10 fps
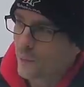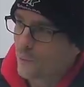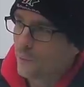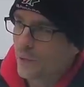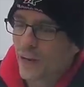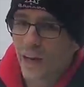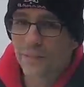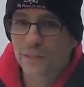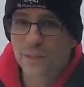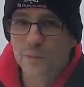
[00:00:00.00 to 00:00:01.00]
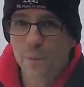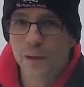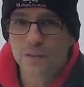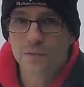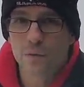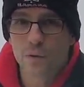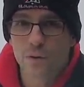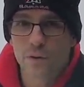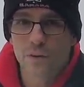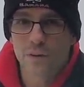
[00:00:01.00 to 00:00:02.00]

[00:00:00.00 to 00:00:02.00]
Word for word: it would mean having space for